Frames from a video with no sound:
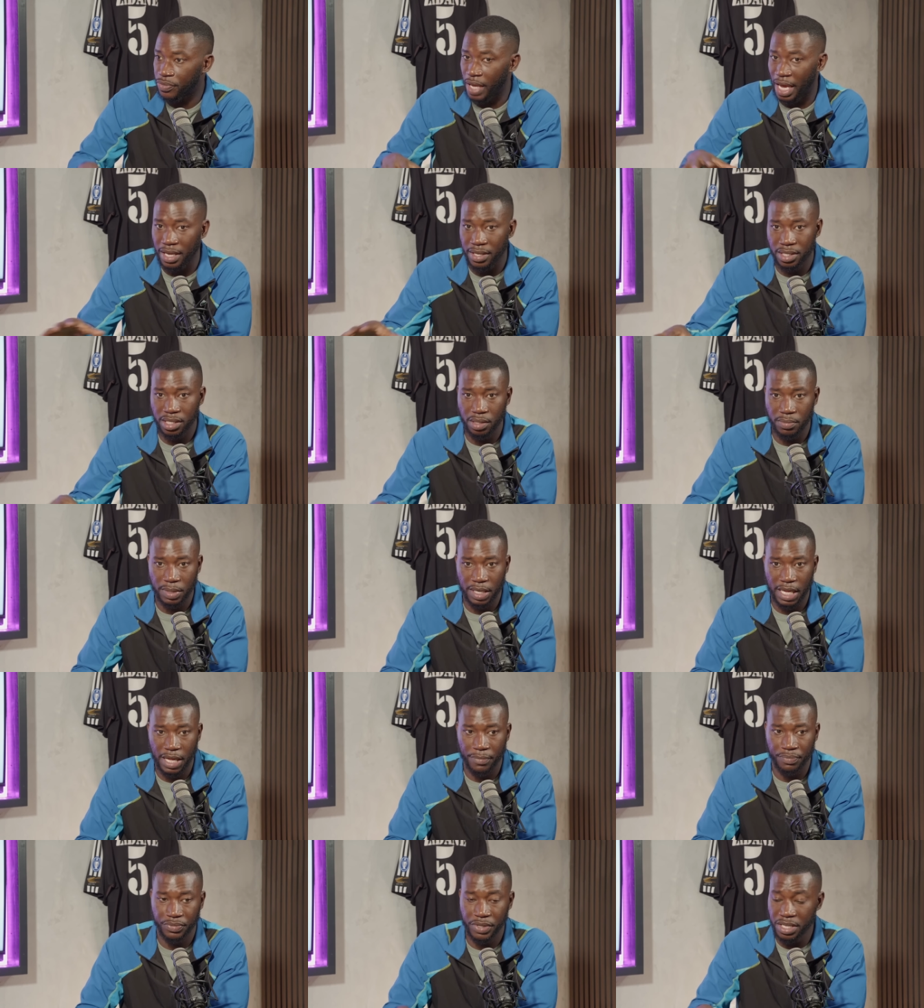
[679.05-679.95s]
AC
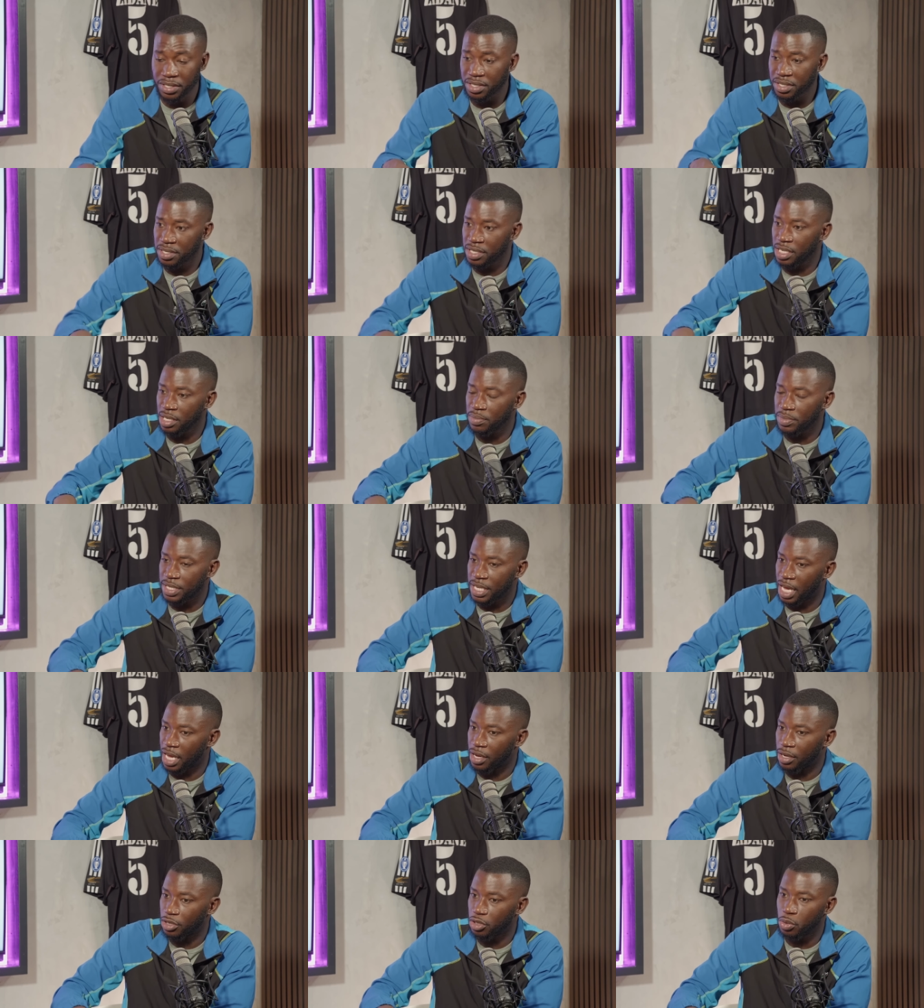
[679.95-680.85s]
Milan, these are teams
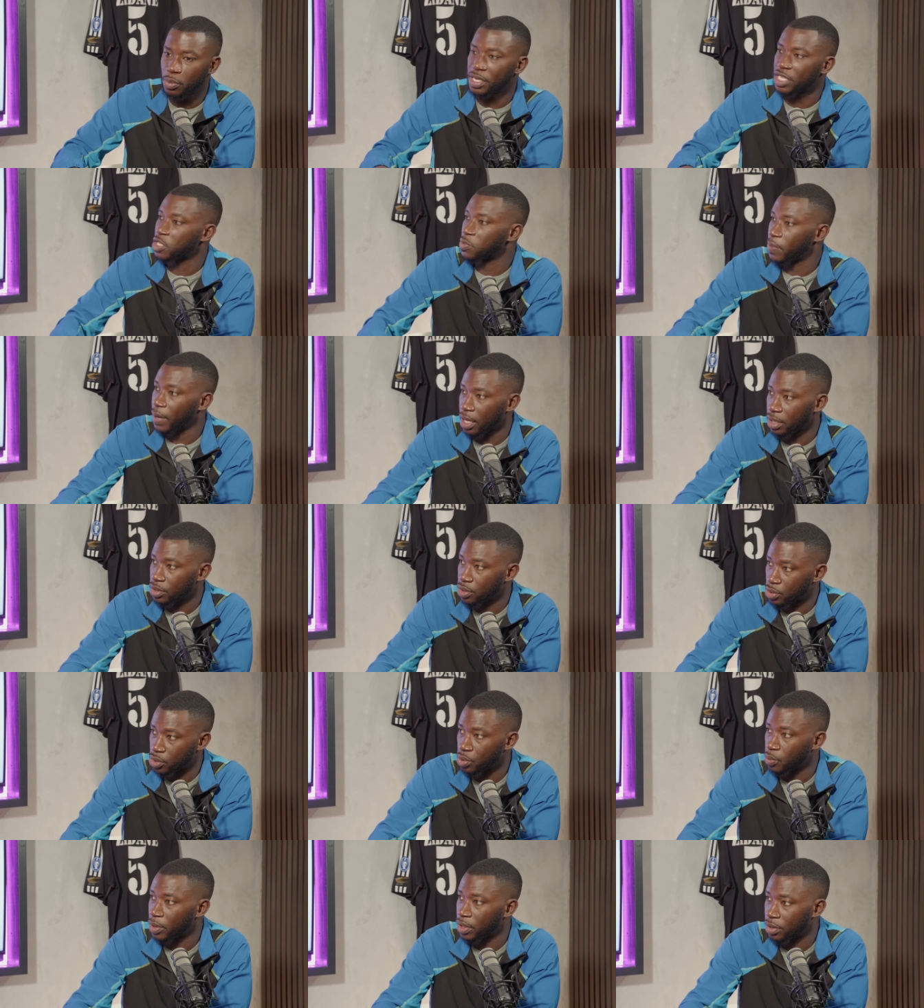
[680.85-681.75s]
that you expect
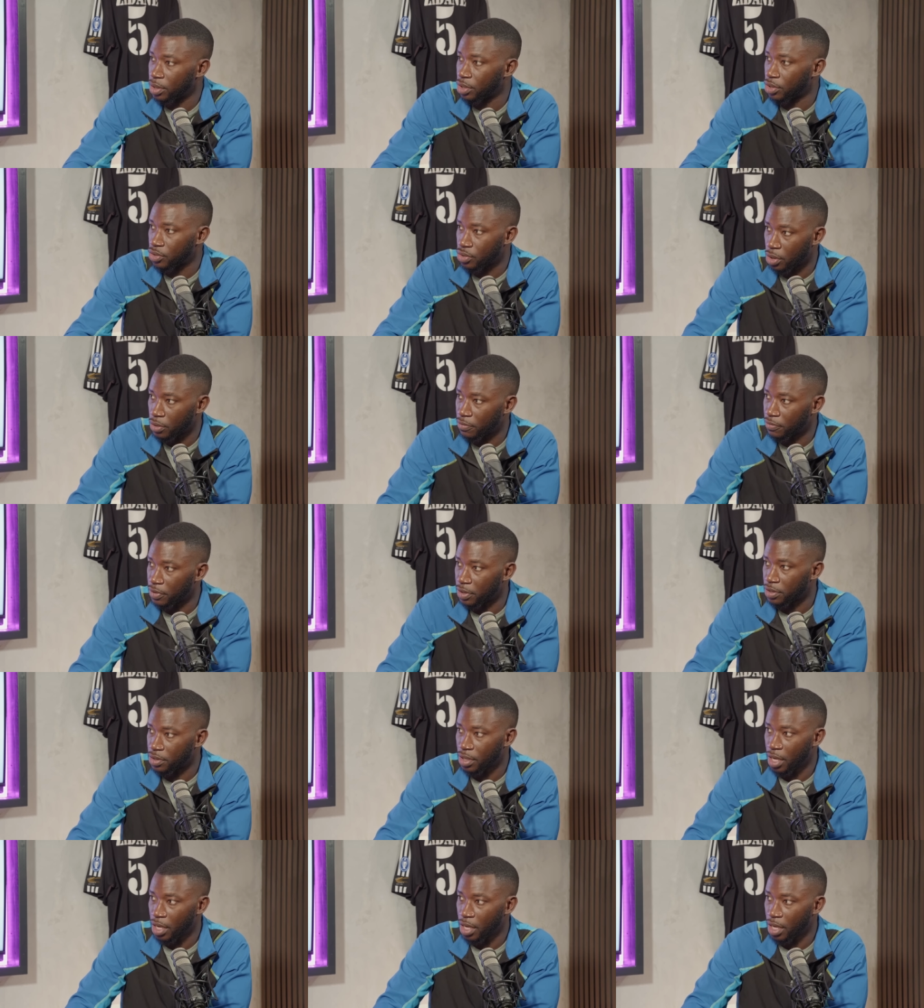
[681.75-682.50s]
to win these trophies.